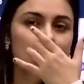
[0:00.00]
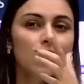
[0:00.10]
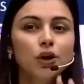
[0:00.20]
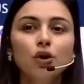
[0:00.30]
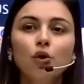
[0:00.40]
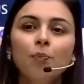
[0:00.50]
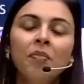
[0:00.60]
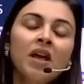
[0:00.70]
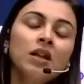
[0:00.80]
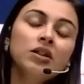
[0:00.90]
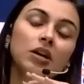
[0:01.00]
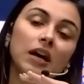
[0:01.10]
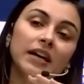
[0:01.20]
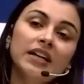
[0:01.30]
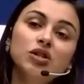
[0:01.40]
No, the
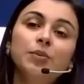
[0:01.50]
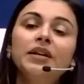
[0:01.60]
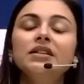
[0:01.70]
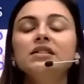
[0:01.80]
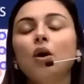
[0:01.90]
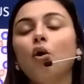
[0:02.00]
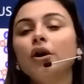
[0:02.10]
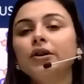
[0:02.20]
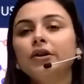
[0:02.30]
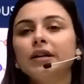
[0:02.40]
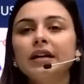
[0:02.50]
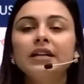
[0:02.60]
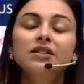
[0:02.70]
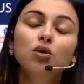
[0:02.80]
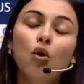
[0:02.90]
arrangement is ordered. It
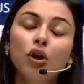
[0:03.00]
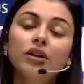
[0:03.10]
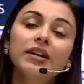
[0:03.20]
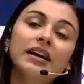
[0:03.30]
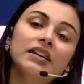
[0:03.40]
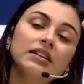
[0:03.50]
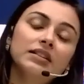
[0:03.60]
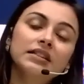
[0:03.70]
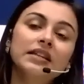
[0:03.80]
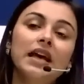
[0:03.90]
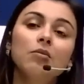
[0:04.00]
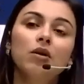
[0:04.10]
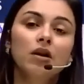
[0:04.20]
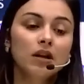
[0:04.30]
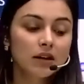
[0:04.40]
is ordered and it is same.
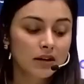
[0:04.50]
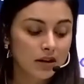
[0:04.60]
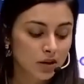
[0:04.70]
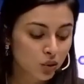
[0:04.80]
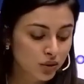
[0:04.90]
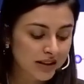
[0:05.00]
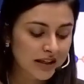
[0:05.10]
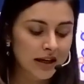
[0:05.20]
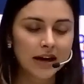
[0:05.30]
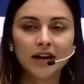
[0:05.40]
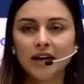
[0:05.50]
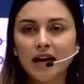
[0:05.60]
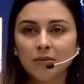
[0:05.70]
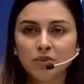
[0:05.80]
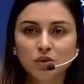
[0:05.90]
You see here
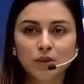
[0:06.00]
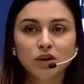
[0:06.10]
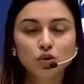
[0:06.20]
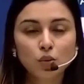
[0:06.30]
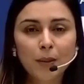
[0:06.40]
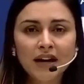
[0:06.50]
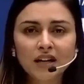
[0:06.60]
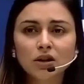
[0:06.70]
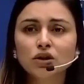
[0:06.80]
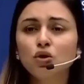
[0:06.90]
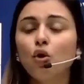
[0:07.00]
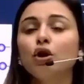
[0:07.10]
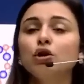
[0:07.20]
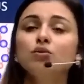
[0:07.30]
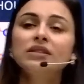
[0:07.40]
between two particles, or
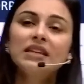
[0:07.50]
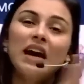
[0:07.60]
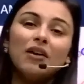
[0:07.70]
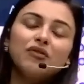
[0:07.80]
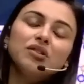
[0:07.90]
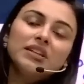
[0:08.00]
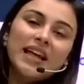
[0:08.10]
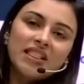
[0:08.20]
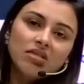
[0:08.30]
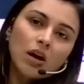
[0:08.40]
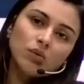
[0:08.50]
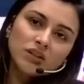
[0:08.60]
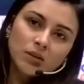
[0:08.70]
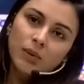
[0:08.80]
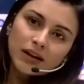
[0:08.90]
you see after
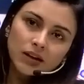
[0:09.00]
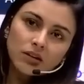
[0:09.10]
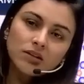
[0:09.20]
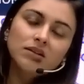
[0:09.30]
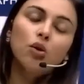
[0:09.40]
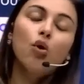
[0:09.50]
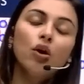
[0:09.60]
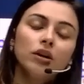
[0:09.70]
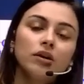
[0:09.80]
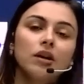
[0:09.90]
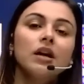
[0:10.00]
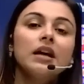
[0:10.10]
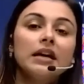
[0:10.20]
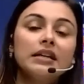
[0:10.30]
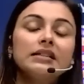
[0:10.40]
10,000 particles, the order
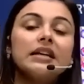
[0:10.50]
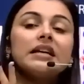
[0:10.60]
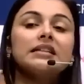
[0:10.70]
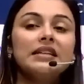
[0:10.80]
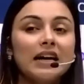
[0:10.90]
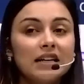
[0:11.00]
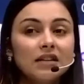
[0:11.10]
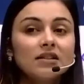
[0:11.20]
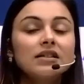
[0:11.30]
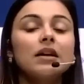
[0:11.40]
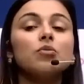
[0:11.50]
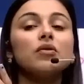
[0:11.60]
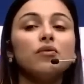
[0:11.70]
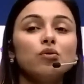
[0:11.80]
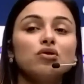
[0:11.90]
is exactly the same. The
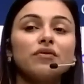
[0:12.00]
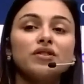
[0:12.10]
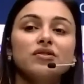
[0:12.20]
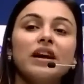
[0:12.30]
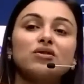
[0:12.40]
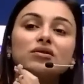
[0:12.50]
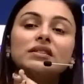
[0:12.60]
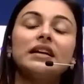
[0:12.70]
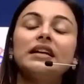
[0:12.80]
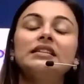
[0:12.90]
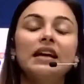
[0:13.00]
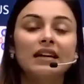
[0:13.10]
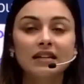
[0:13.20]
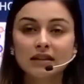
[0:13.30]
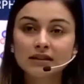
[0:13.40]
force of interactions are
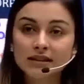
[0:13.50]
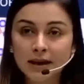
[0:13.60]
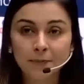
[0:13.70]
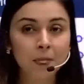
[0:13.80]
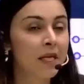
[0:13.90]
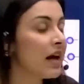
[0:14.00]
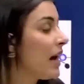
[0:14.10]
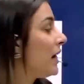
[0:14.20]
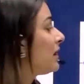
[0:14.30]
exactly the same, and